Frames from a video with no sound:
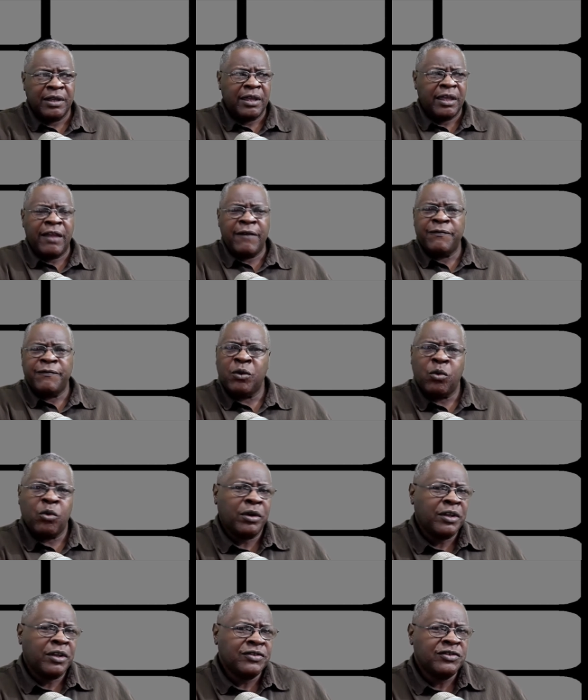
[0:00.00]
if the
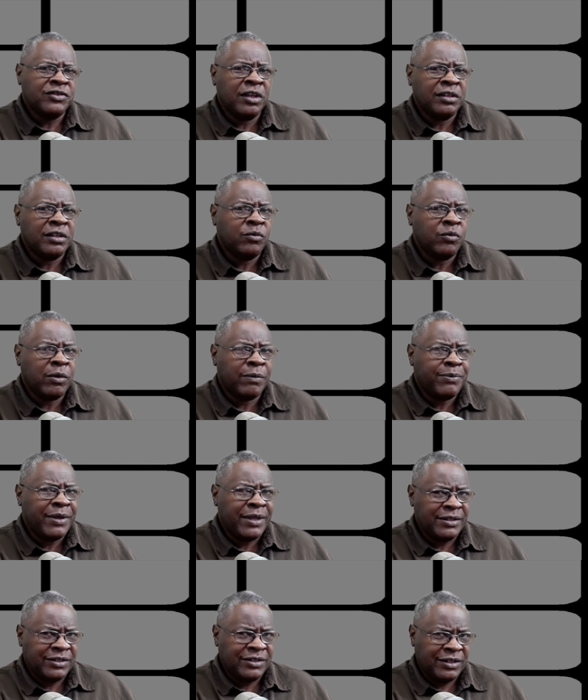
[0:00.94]
work is done in
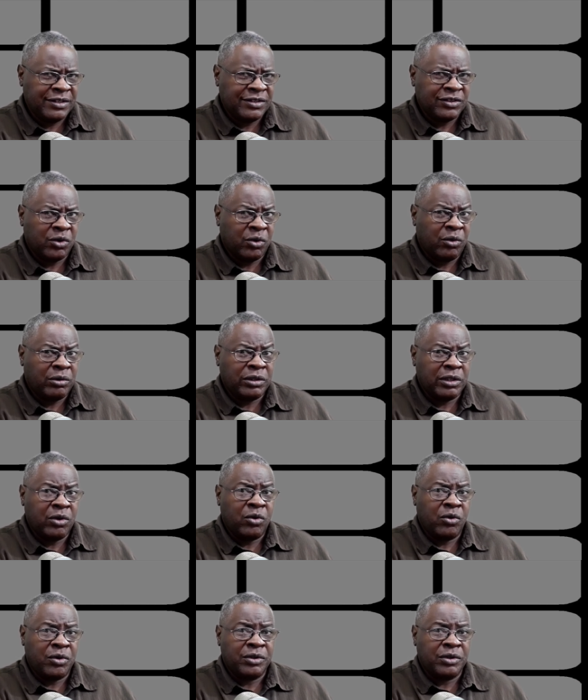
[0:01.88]
repentance early
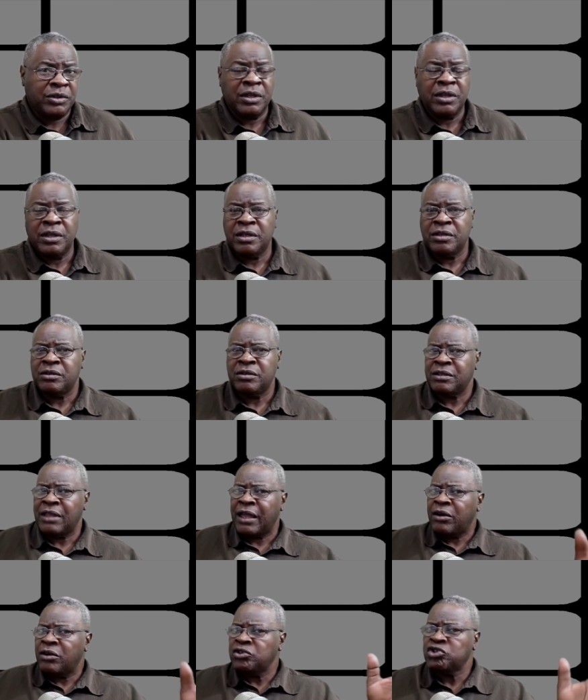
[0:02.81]
on, you're
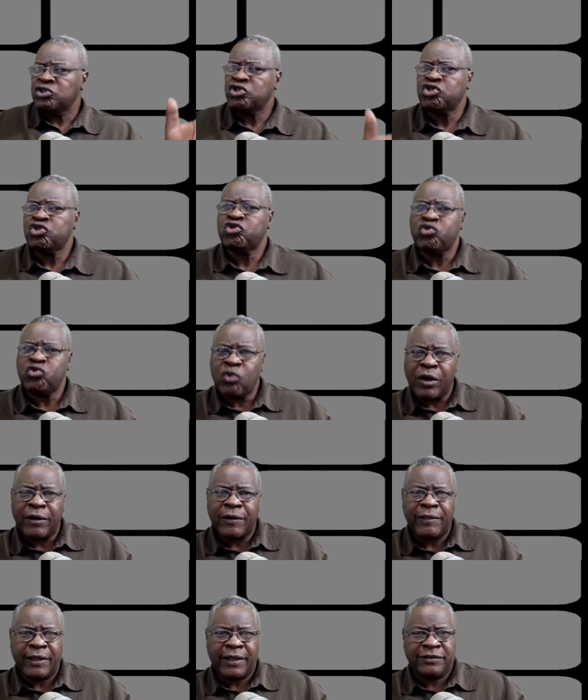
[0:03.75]
not going to
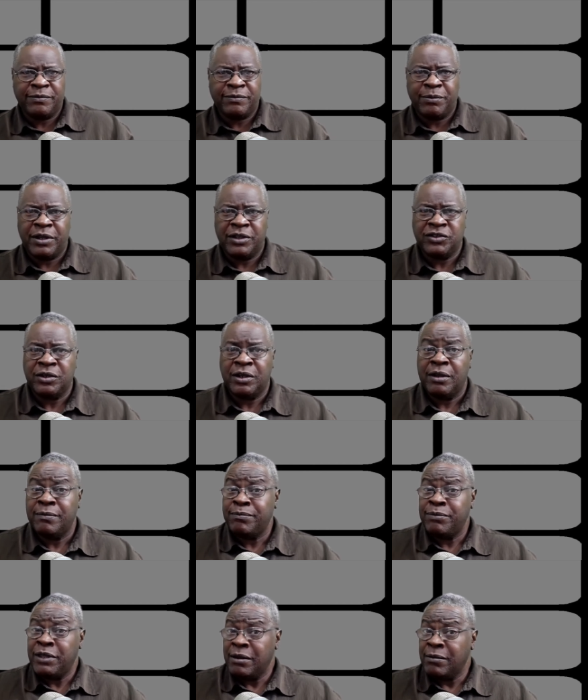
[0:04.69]
struggle as much
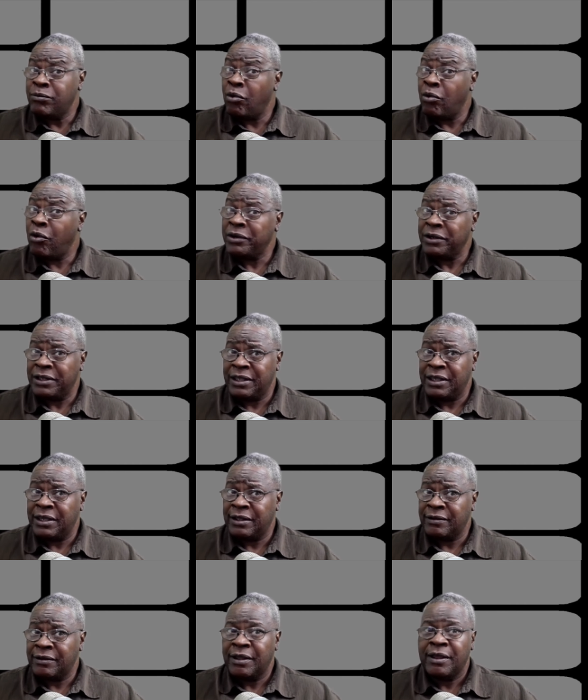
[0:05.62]
being born
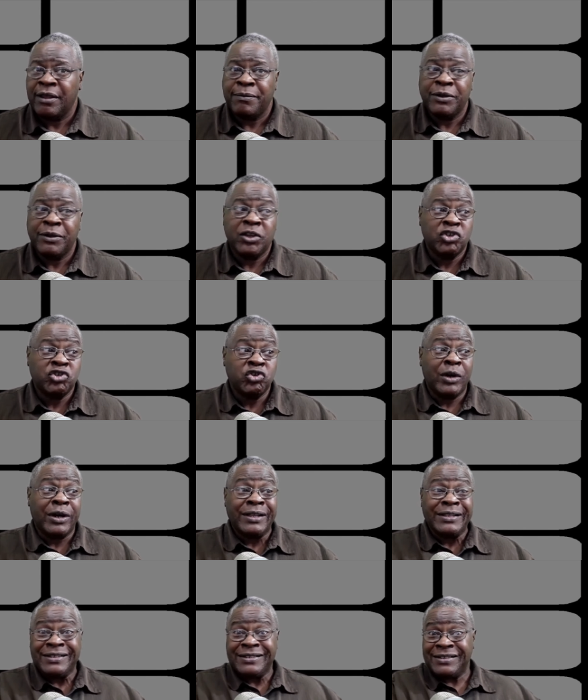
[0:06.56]
again because you
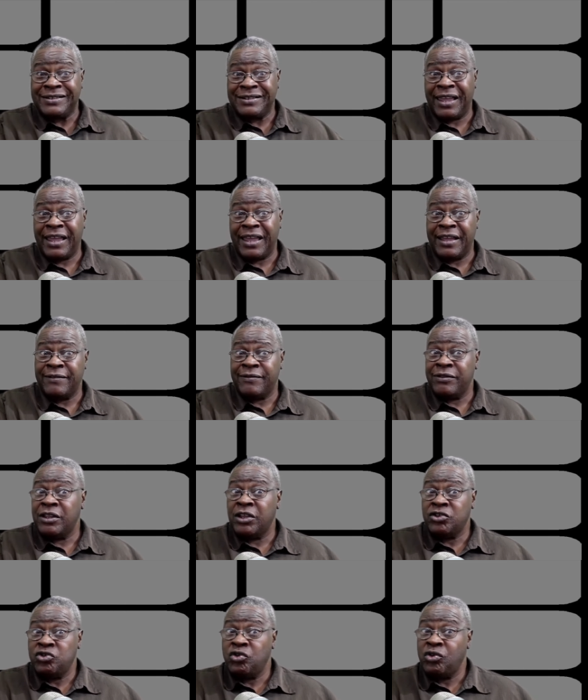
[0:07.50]
understand
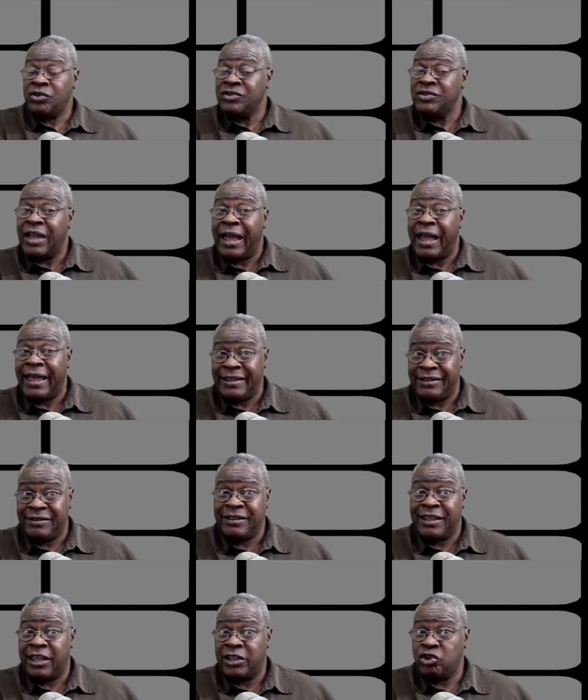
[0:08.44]
that you're dying to
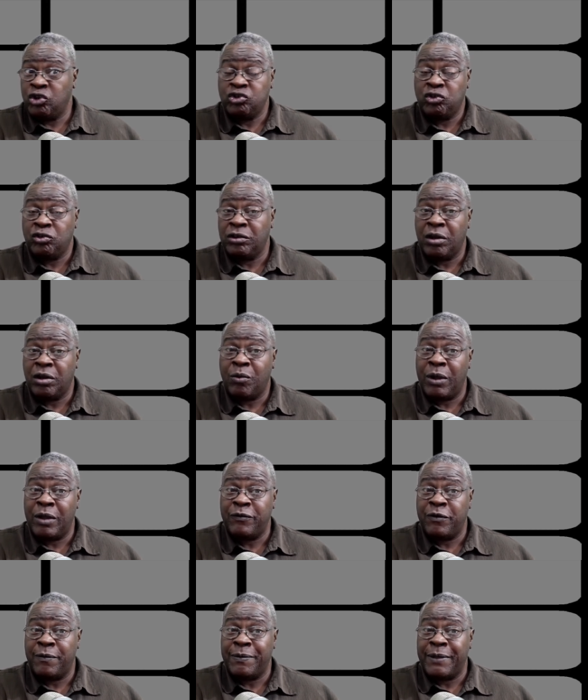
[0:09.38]
that. You're turning away
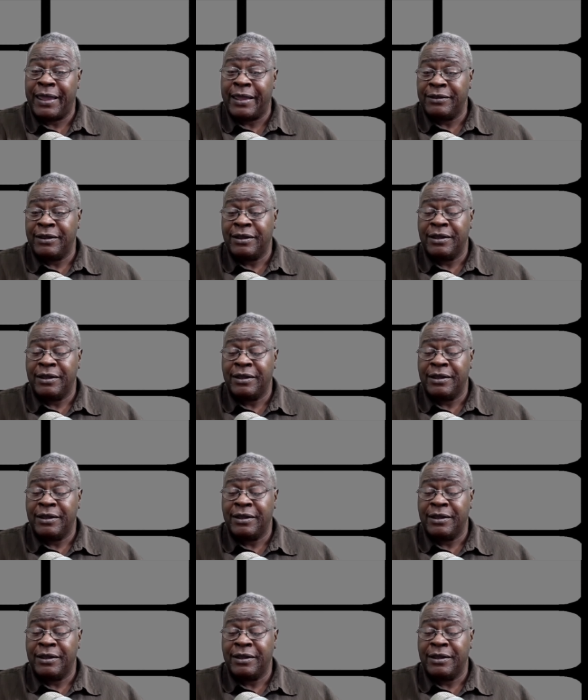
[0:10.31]
from that.